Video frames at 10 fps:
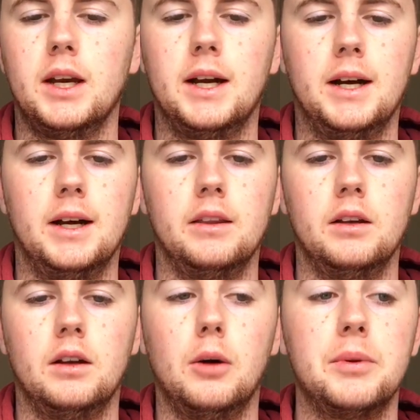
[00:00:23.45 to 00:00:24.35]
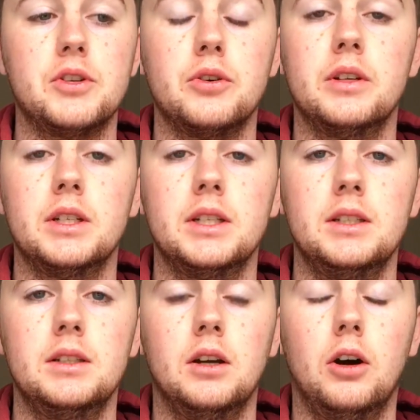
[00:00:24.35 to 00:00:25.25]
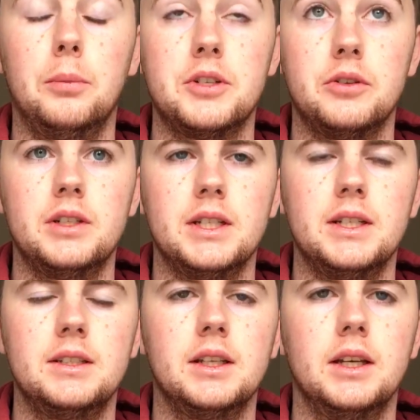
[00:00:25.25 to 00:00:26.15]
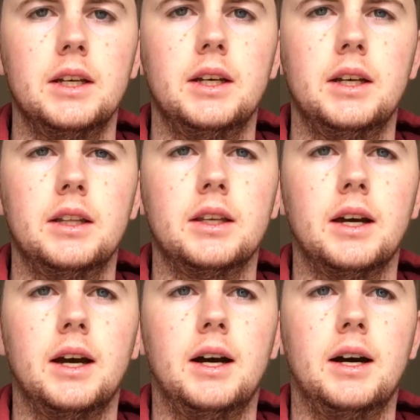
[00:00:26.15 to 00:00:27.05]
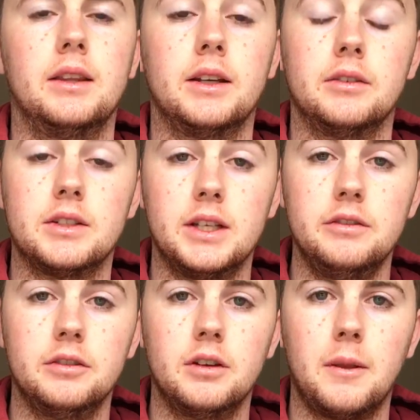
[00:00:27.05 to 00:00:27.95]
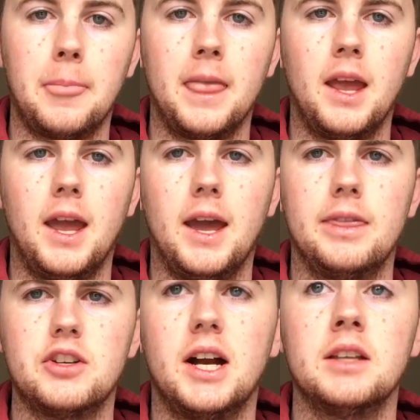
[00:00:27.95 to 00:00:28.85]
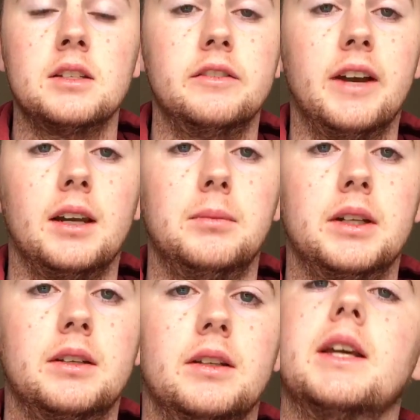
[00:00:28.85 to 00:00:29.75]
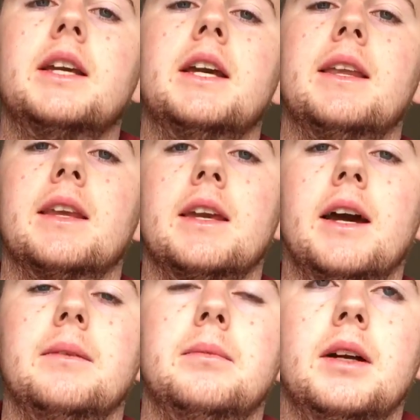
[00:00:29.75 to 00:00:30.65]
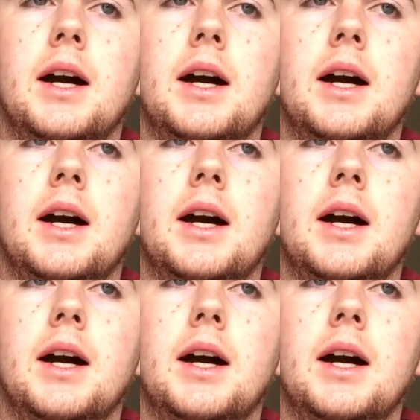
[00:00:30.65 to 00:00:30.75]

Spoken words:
the opportunities that they receive, and the chance of development that they get in the game.